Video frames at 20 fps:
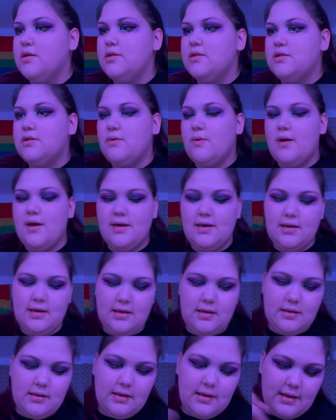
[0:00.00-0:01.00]
so I
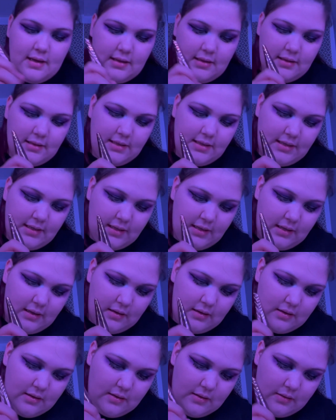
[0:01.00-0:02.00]
can get the
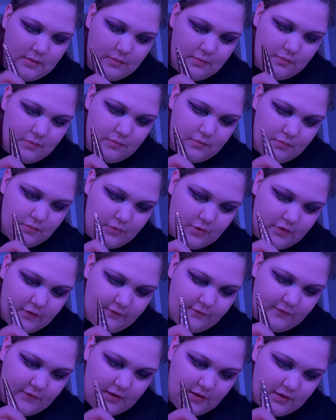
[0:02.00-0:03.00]

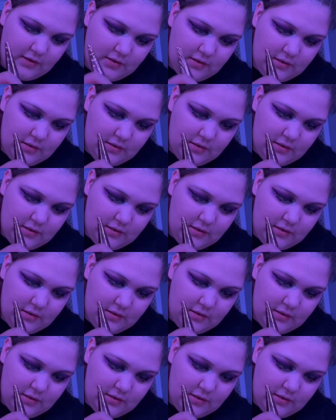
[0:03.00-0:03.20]
perfect